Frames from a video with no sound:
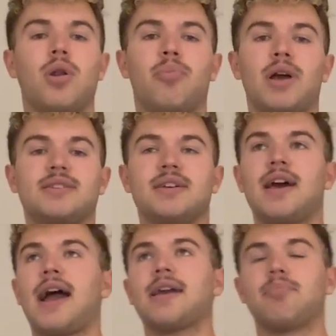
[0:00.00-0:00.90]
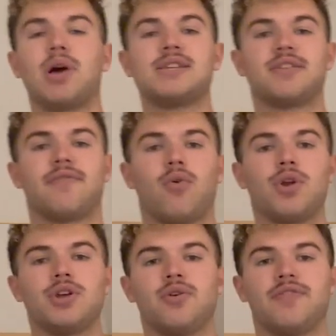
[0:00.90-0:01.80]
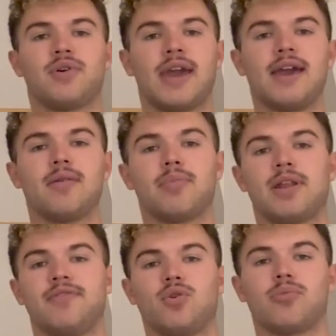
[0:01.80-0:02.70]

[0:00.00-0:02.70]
to place it, I can place it for you if you can't, but if you want to